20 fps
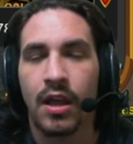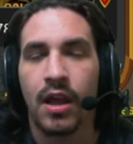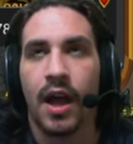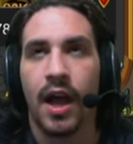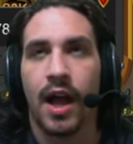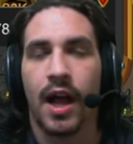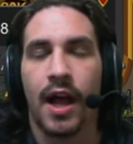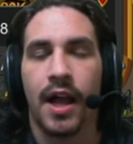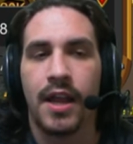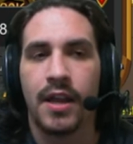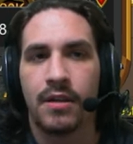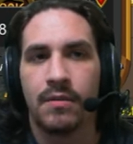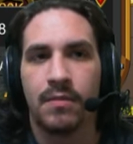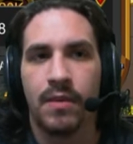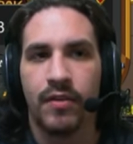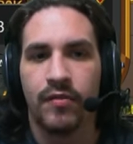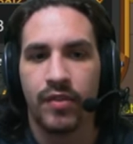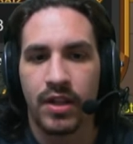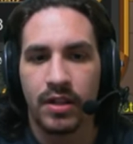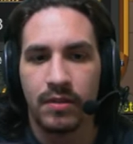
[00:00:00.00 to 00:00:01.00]
item
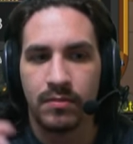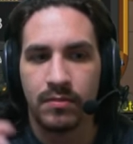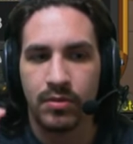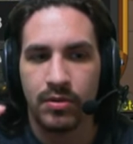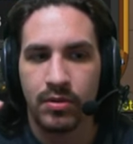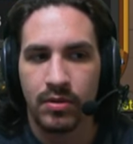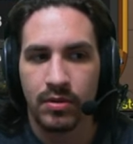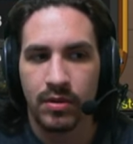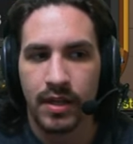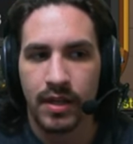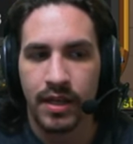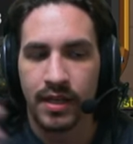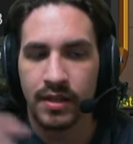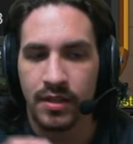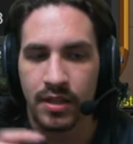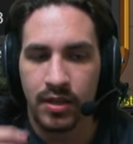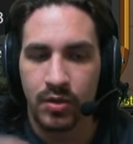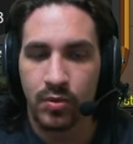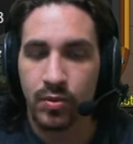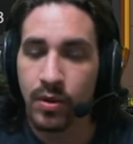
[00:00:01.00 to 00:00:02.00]
available in
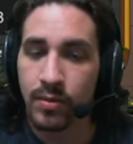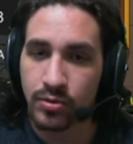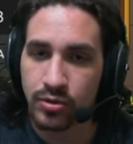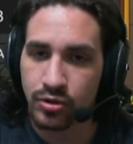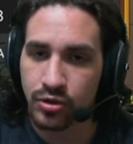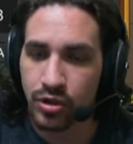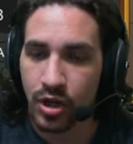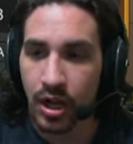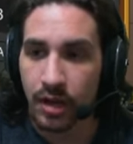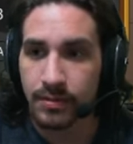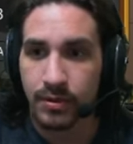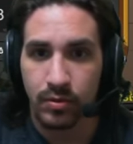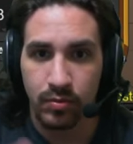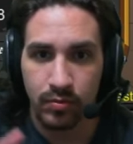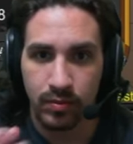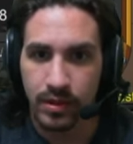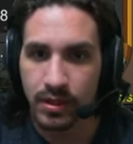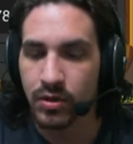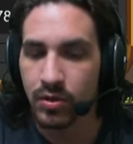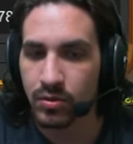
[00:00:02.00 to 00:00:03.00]
the Quibble shop, a
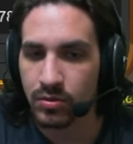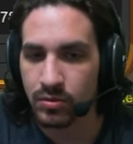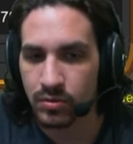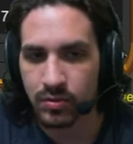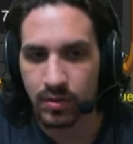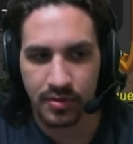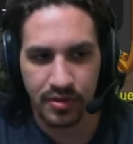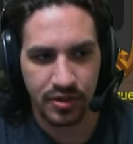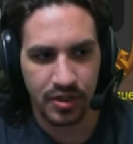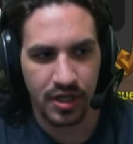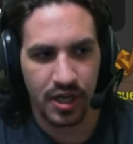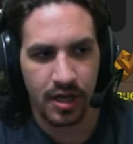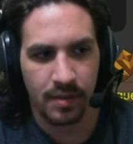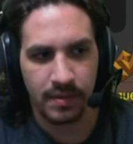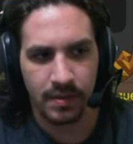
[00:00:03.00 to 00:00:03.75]
really old Quibble shop.